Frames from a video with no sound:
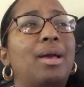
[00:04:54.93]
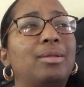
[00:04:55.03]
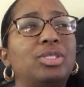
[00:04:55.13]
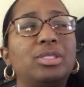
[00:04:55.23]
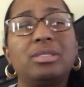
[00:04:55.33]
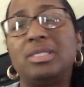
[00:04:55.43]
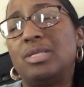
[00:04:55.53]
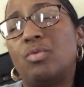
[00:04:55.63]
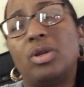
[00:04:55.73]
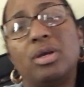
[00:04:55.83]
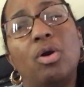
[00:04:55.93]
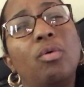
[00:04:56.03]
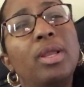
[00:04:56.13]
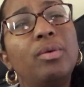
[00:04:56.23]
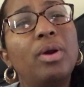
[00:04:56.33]
I just didn't want to
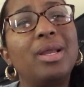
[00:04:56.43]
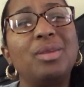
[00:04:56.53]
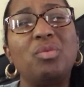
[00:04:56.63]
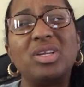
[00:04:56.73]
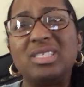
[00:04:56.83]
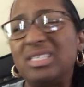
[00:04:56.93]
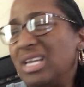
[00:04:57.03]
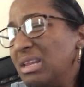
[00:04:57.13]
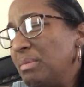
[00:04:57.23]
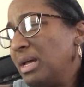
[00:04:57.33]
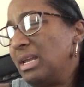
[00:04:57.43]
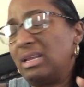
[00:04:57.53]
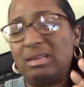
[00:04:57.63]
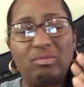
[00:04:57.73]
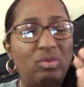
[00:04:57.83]
go anywhere. I didn't want to see anybody.
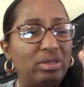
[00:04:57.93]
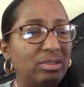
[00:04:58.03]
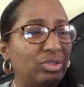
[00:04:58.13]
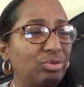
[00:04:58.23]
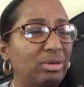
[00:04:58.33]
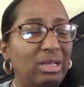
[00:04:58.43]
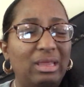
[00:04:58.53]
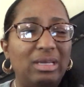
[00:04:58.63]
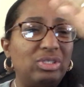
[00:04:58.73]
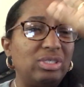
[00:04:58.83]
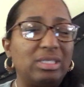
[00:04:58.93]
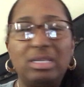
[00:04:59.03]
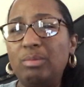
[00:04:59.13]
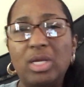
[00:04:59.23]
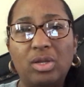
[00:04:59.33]
I didn't want to do anything. Just
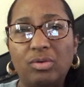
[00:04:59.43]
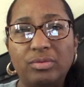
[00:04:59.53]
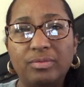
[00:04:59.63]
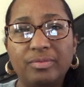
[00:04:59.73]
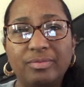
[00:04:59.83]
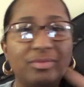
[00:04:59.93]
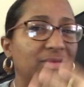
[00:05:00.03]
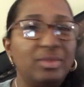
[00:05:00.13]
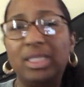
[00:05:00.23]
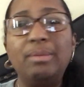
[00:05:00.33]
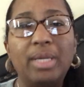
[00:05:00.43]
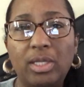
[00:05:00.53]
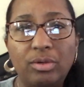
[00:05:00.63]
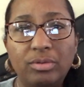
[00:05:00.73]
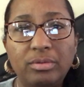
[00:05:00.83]
leave me alone. Leave me
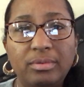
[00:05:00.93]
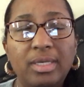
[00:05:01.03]
alone.